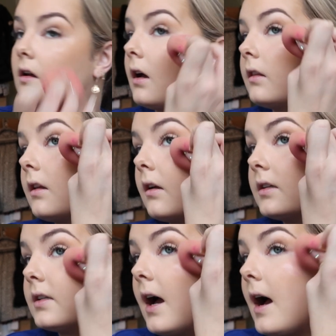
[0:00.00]
And then
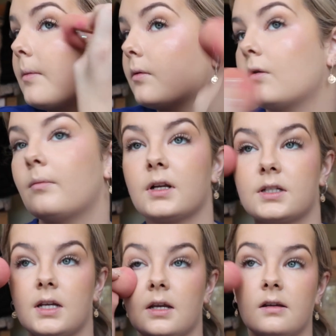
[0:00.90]
I tap on my
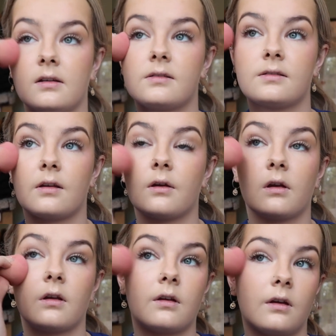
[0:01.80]
cheeks.
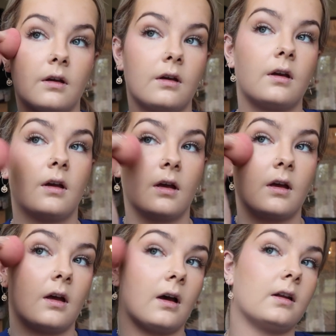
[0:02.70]

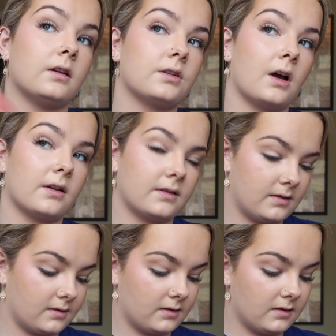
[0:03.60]
And it
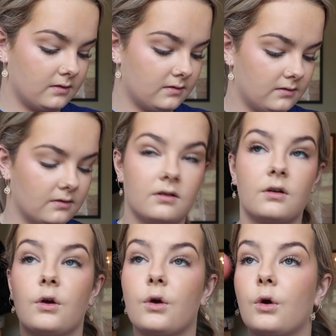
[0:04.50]
just
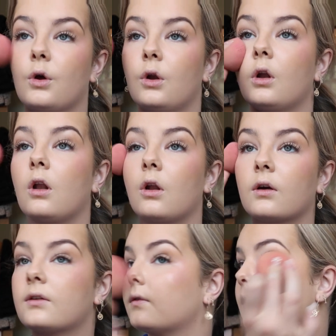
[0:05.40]

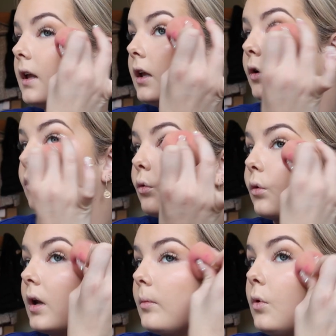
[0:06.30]
looks
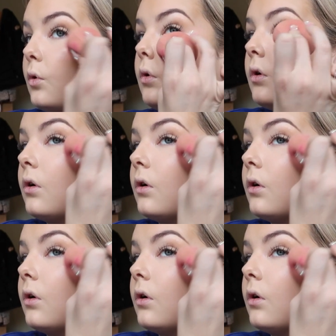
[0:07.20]
incredible.